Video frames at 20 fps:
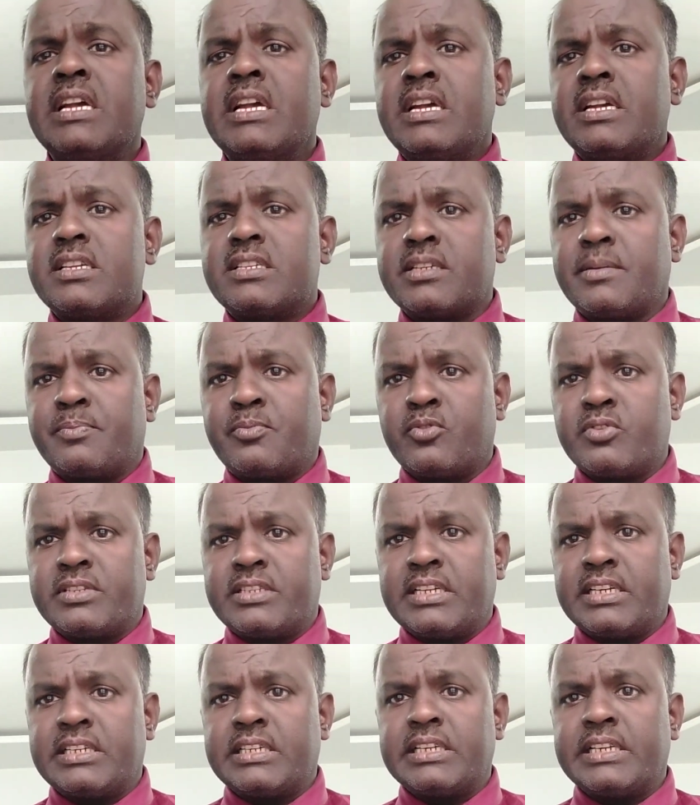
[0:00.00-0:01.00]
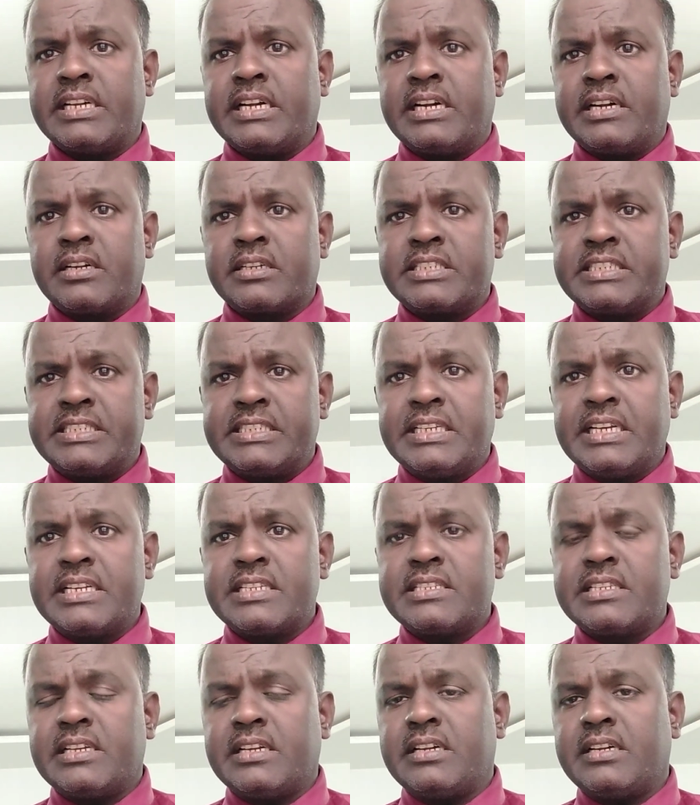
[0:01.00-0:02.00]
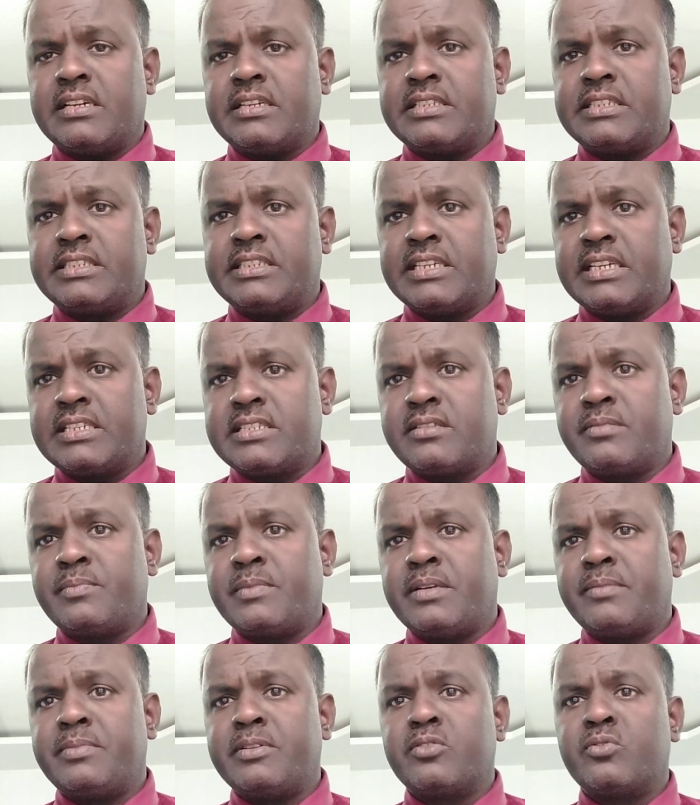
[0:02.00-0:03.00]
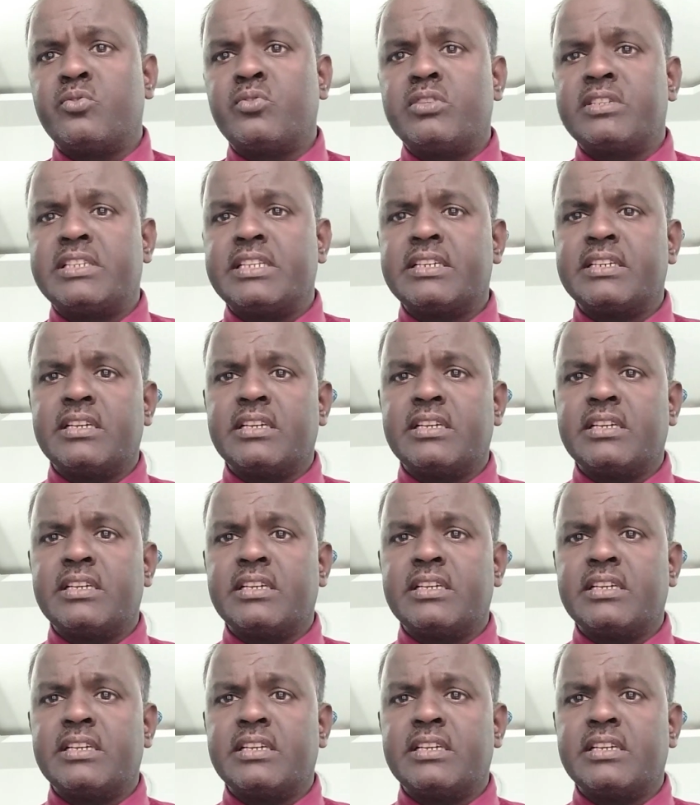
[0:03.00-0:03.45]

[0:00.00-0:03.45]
Suppose that chairs may be good